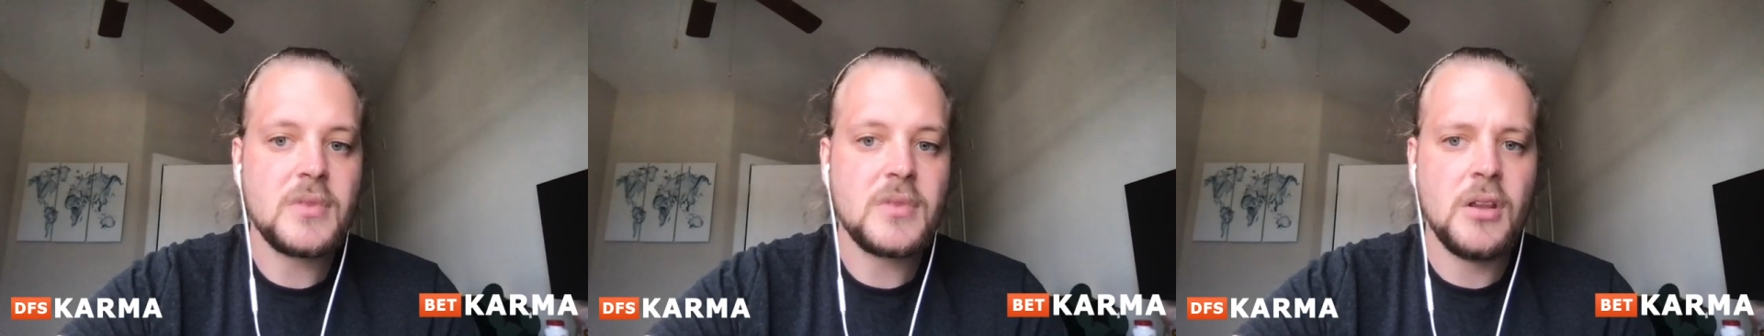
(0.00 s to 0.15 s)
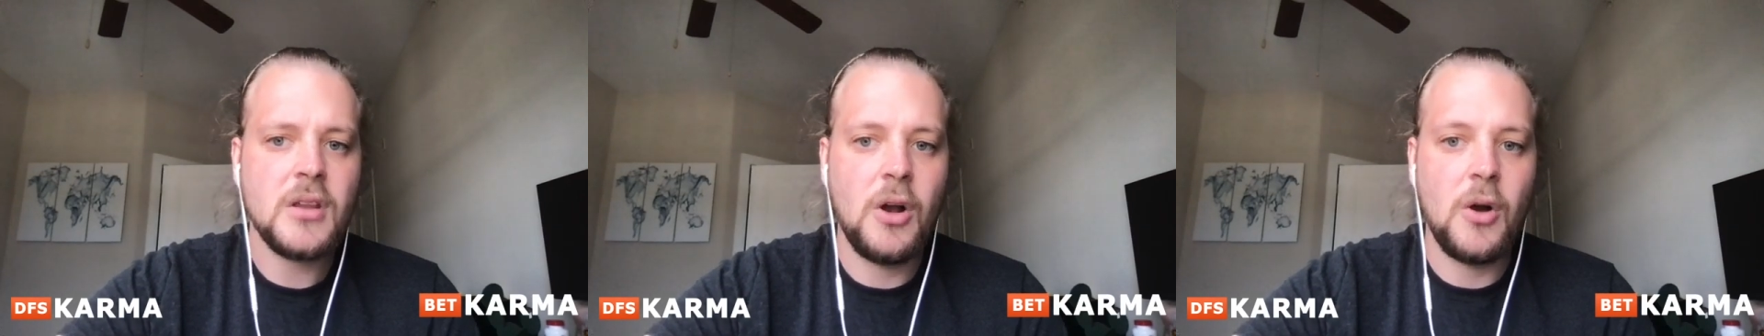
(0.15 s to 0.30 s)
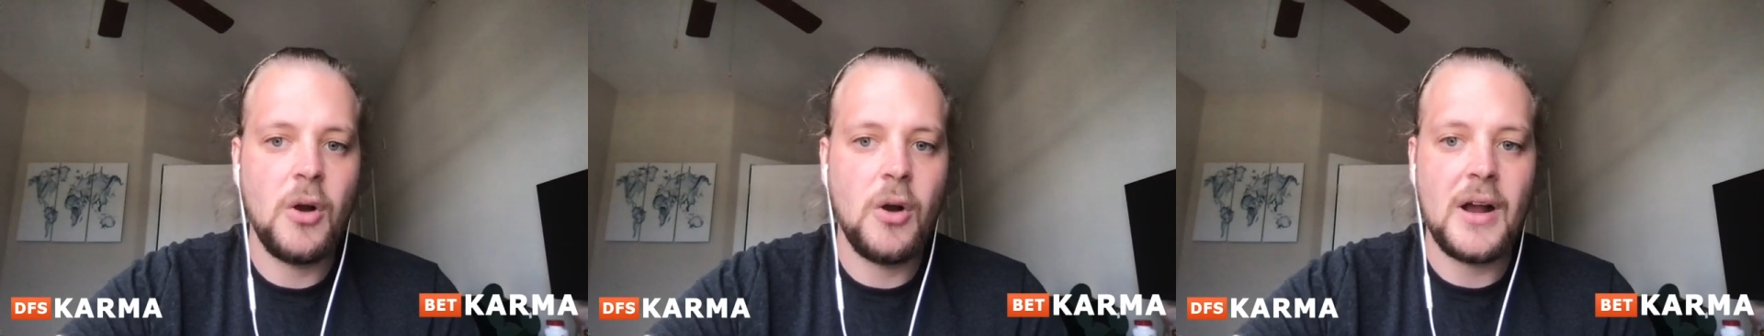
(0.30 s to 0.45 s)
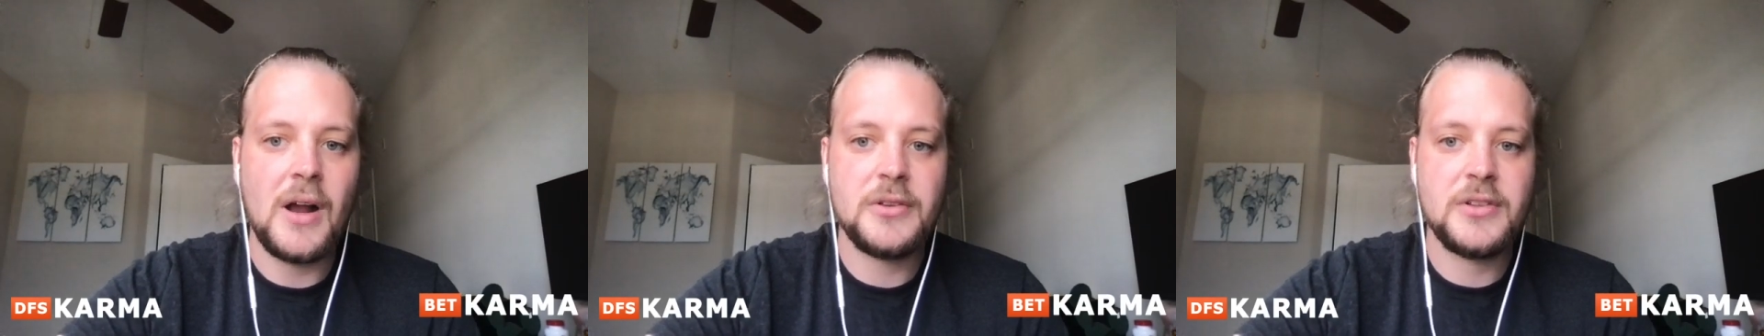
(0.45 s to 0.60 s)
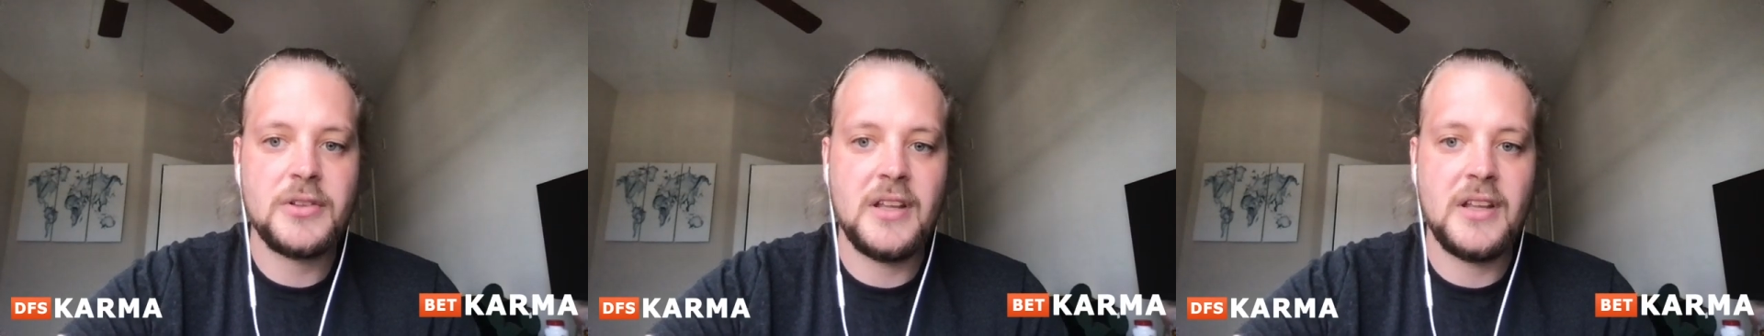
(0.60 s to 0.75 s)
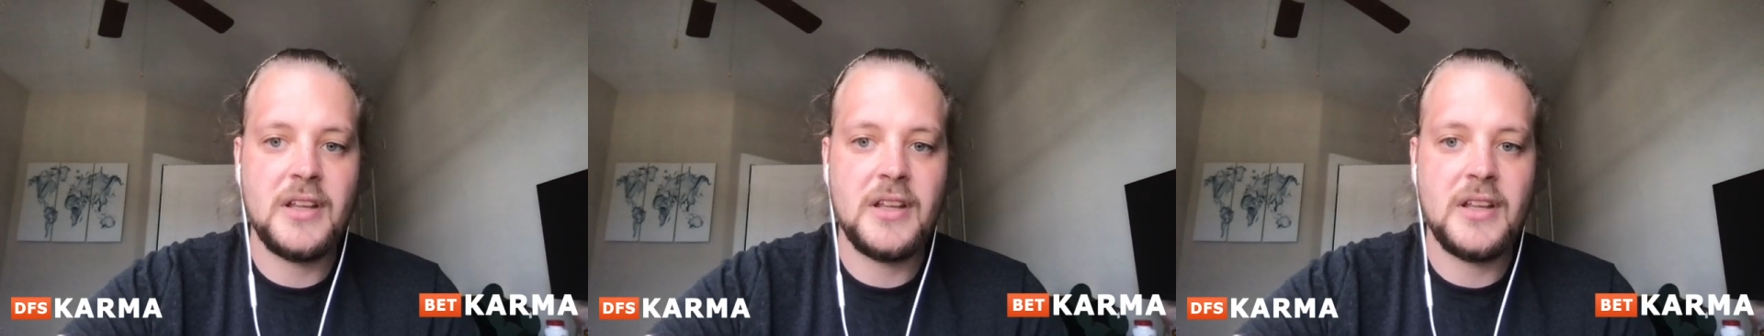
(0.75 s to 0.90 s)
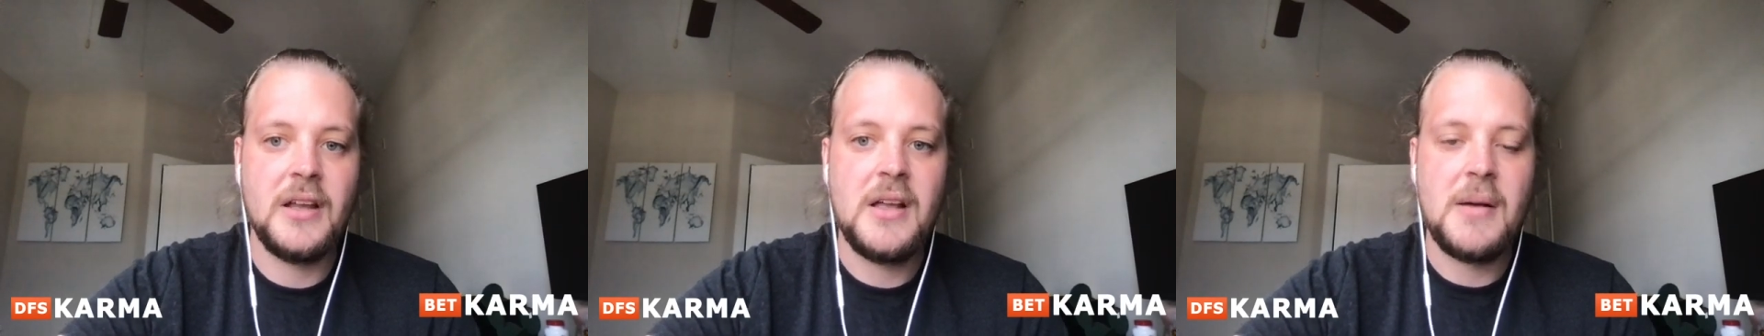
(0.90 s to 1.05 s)
Ohio
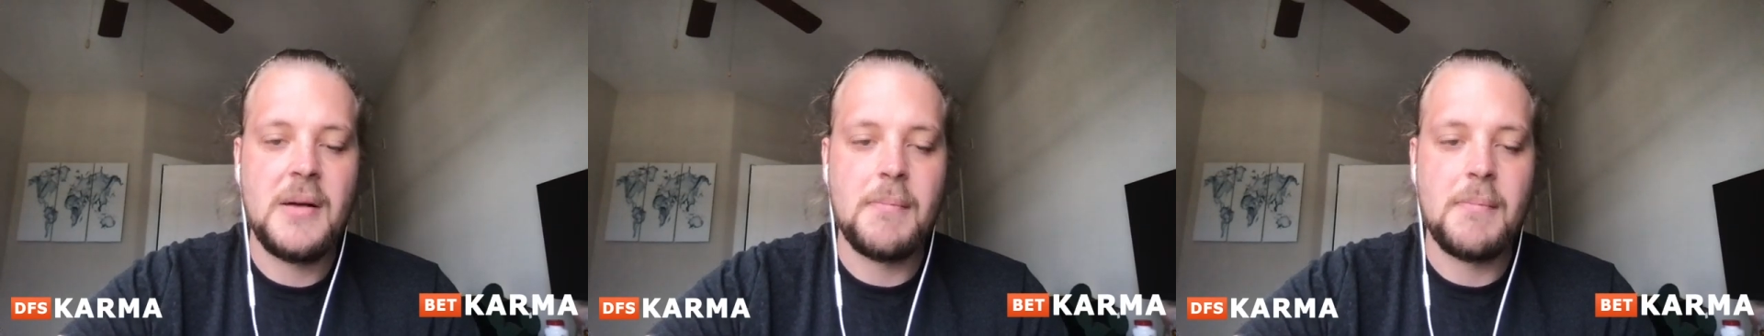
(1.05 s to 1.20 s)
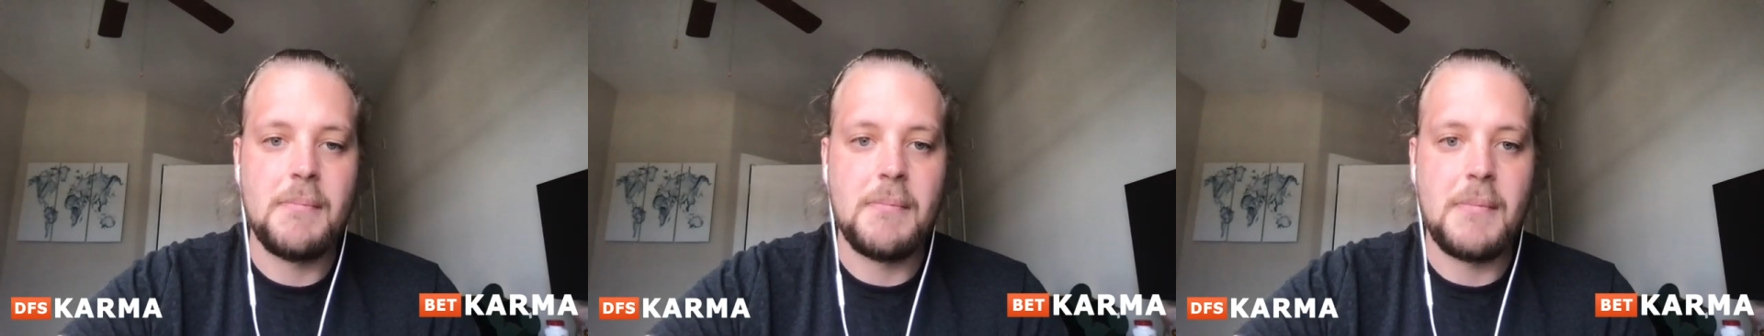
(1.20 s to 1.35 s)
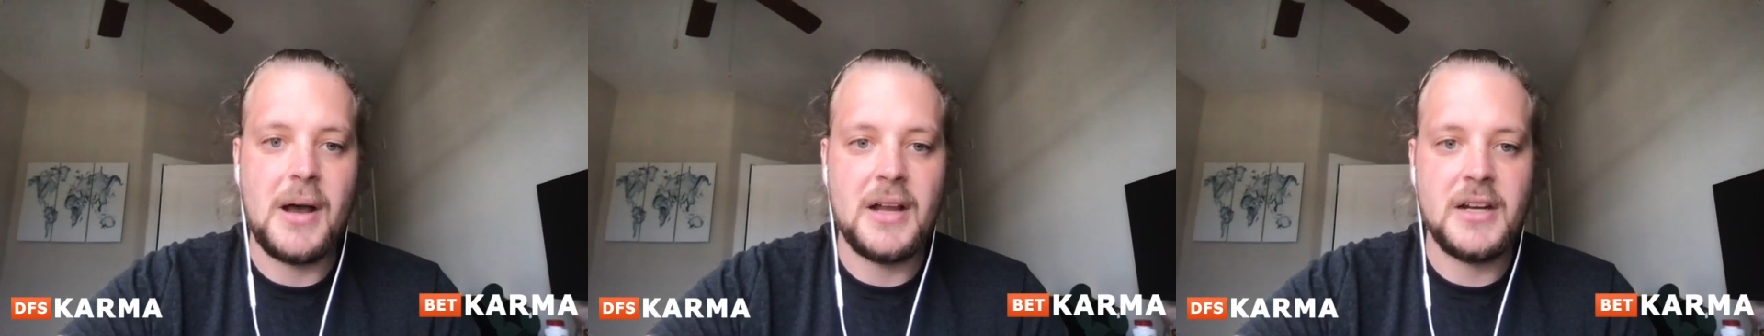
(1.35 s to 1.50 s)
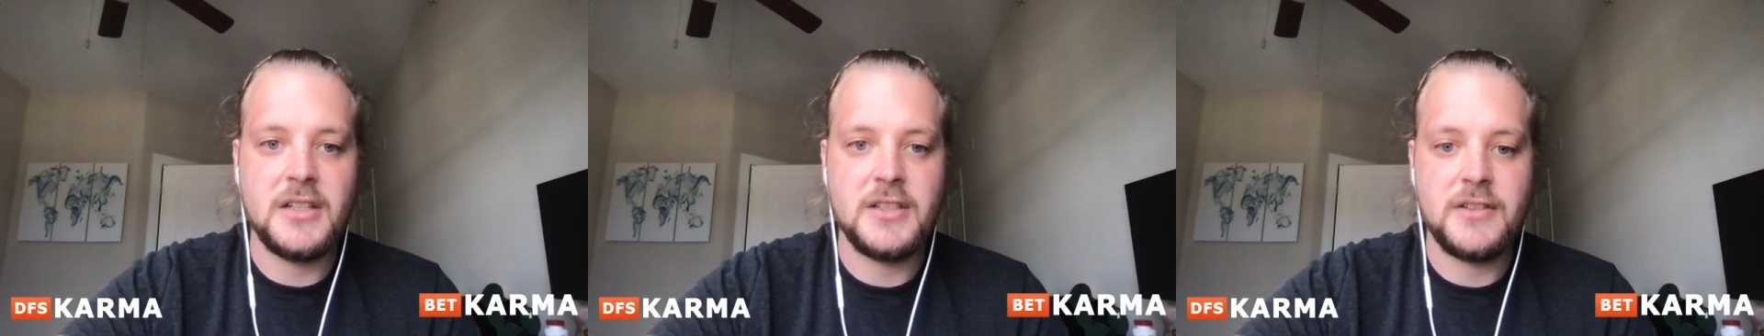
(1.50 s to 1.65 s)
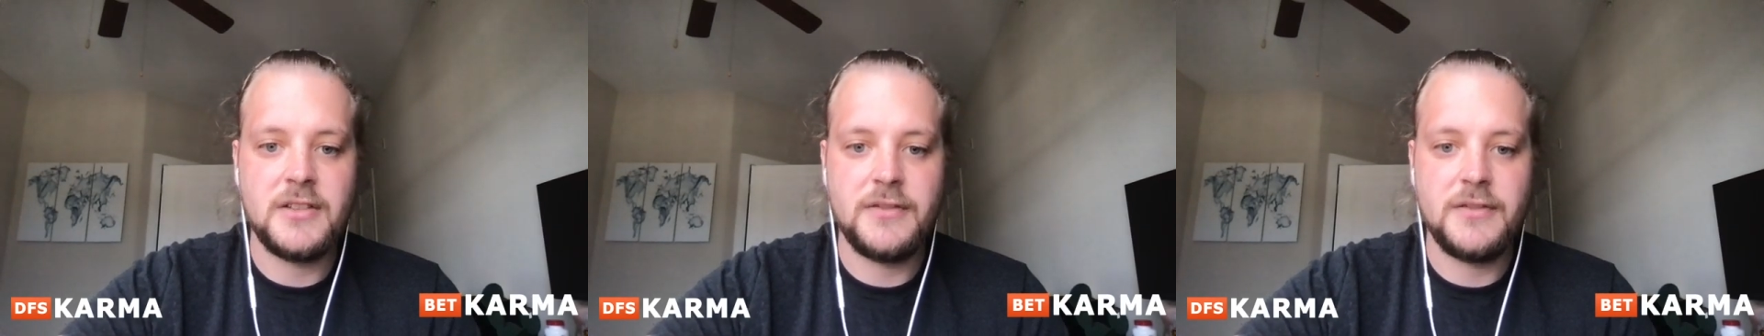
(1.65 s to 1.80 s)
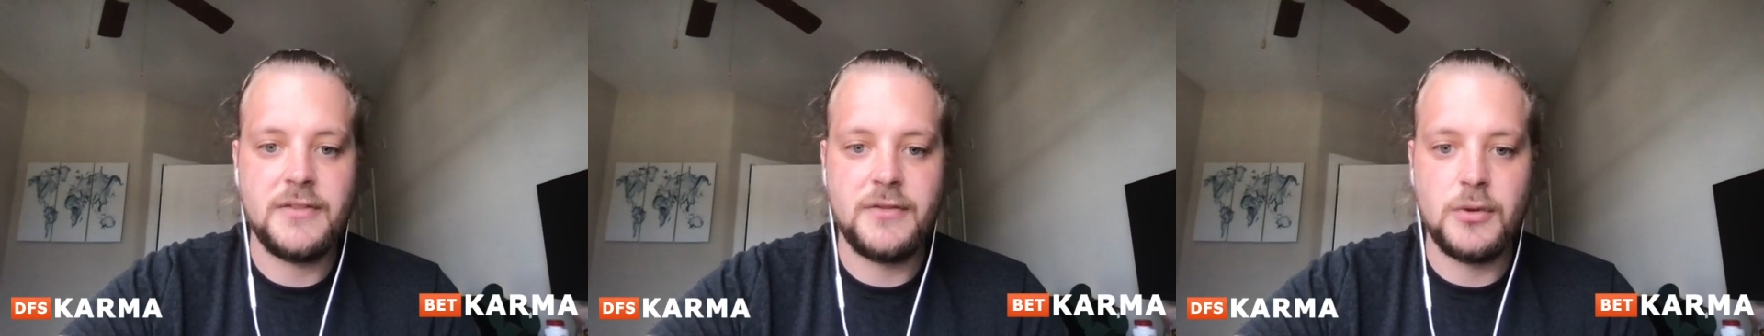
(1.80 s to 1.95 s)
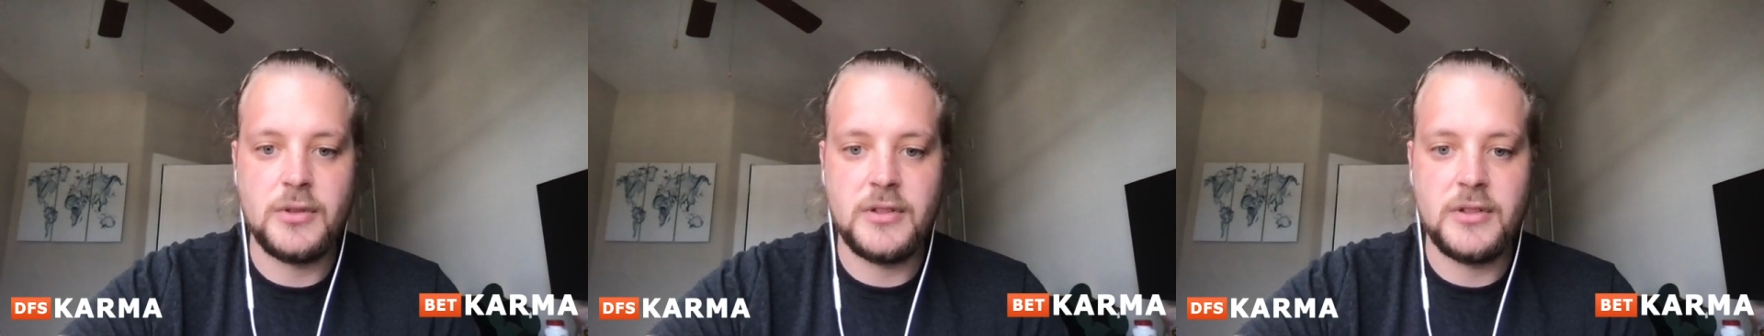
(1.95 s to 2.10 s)
State minus
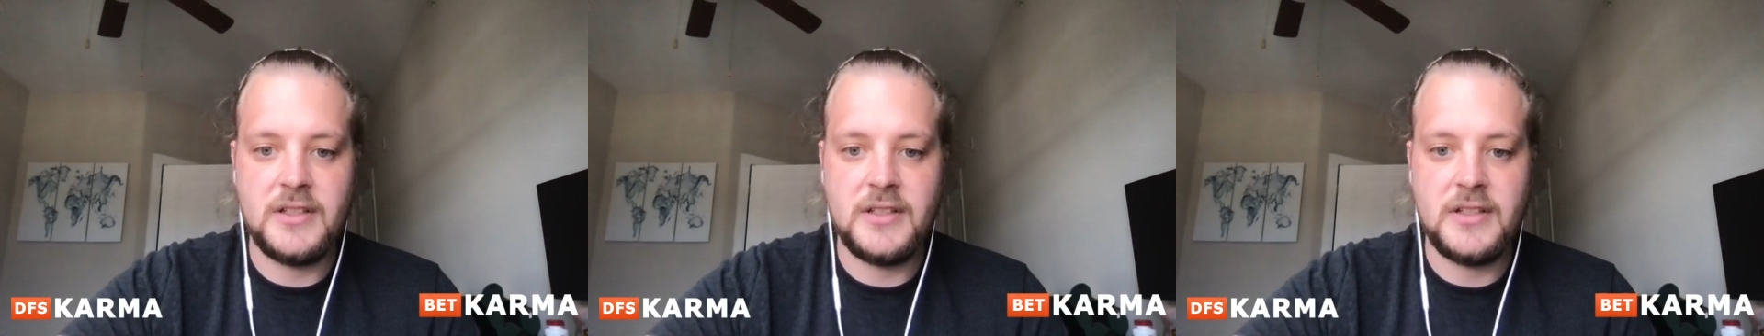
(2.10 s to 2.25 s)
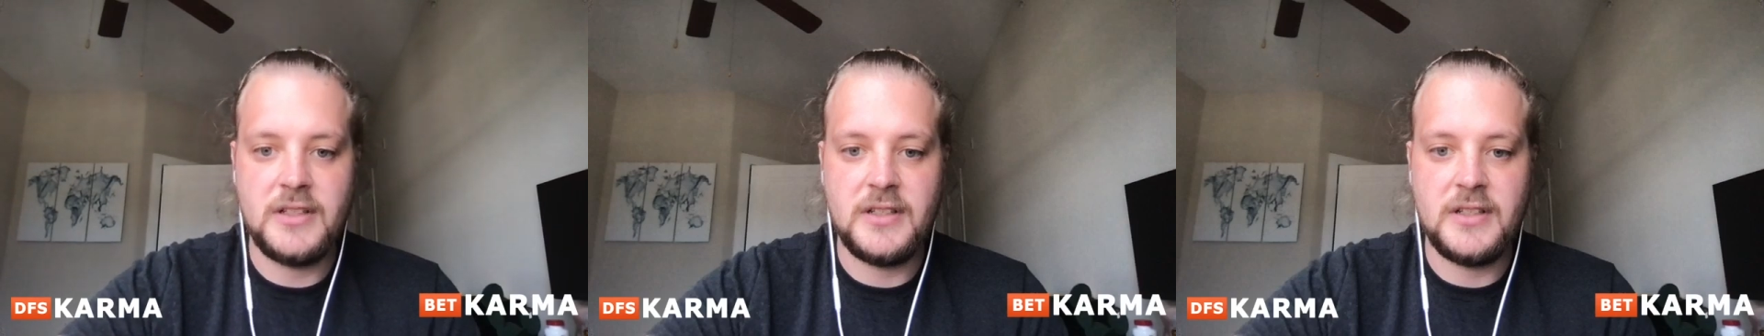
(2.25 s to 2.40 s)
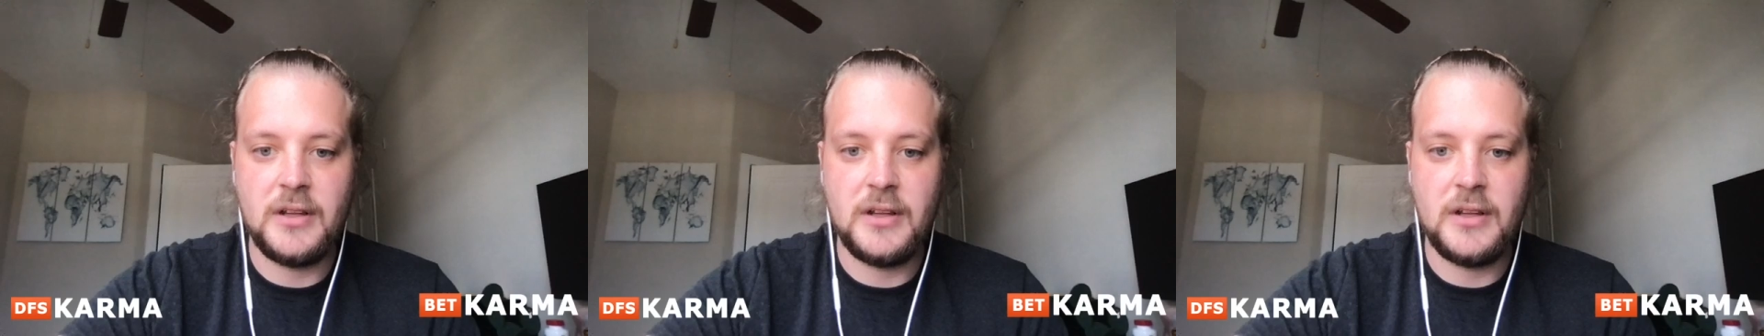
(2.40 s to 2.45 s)
14